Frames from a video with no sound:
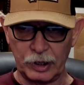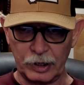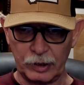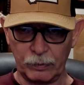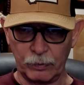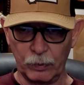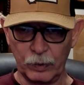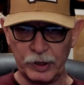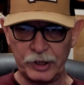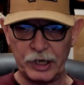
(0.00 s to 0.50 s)

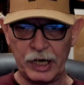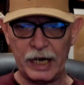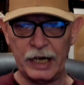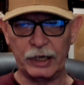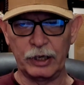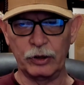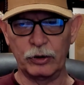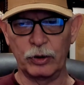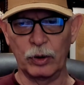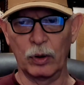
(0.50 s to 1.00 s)
Retained
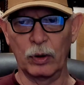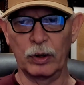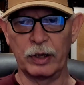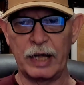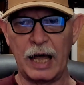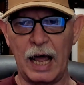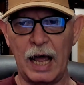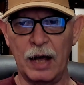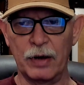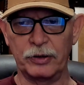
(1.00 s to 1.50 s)
control of the
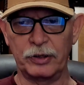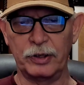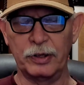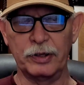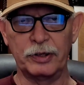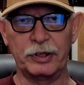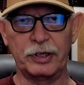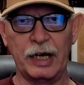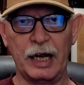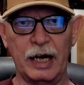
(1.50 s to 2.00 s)
House and the
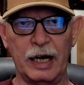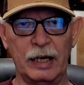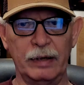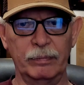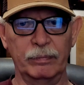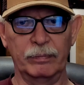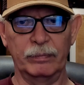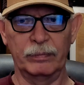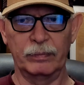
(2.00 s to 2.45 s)
Senate.